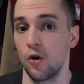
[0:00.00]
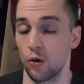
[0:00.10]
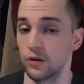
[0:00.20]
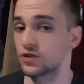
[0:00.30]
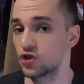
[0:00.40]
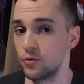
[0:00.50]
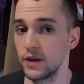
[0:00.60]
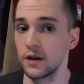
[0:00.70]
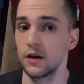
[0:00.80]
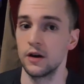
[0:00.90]
or
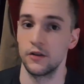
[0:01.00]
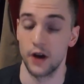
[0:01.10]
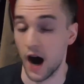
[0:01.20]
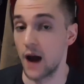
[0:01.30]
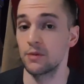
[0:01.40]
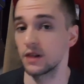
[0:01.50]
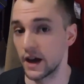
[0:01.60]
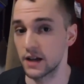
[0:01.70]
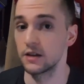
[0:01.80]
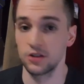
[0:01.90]
assuming that I'm
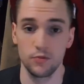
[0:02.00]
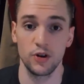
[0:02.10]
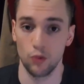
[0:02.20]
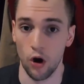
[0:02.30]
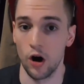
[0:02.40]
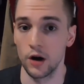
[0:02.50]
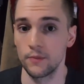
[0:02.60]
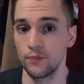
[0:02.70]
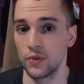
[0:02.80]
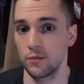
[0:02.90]
likely to be
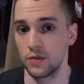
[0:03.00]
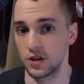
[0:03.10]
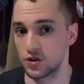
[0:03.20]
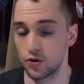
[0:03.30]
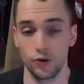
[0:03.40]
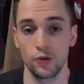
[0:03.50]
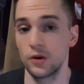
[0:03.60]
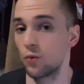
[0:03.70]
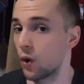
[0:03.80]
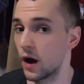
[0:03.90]
wrong because you're
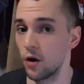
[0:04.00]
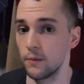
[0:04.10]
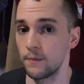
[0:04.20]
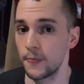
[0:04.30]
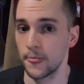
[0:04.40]
doing well